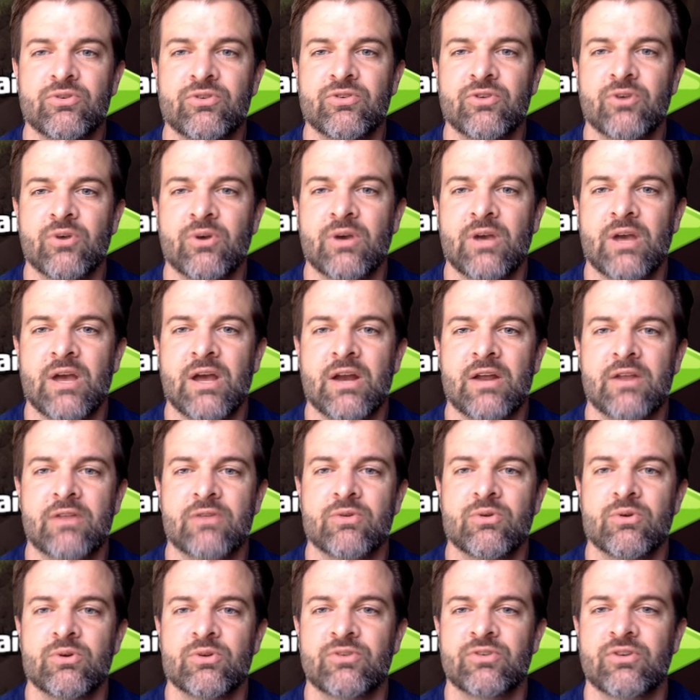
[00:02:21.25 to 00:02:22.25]
so it kind of
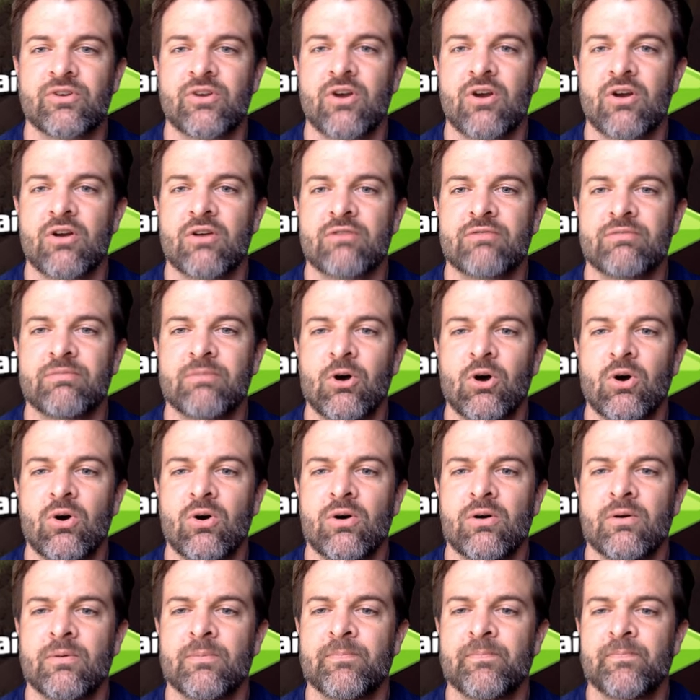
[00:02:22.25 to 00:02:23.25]
threw us a curveball.